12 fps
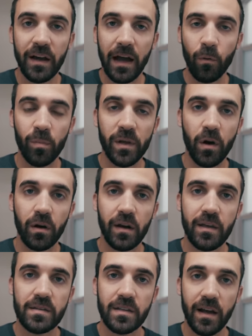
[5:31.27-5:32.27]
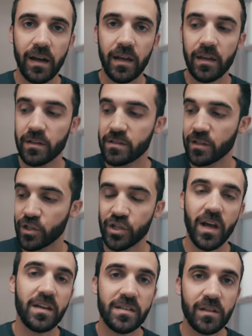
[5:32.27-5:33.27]
I will be honest, I
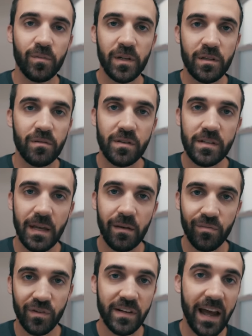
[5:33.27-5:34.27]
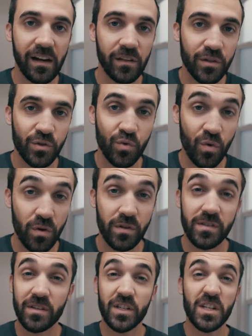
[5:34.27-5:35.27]
suggested we do the same for Natalie's
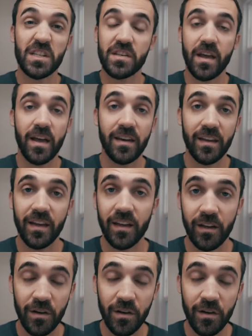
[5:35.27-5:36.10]
drawers and she said